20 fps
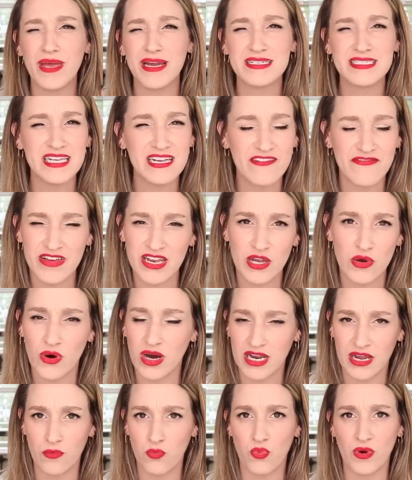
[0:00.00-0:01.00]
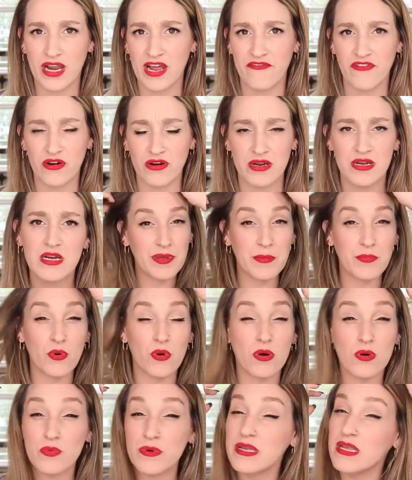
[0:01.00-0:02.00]
I did a video on it whenever
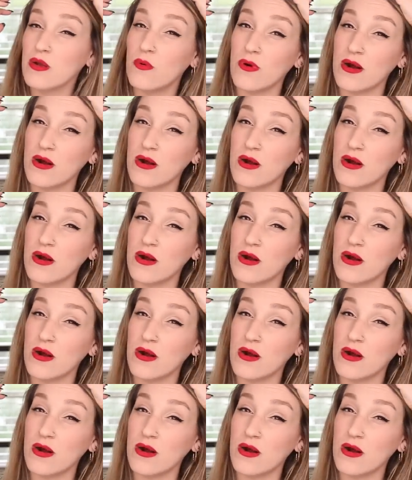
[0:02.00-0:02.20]
people were really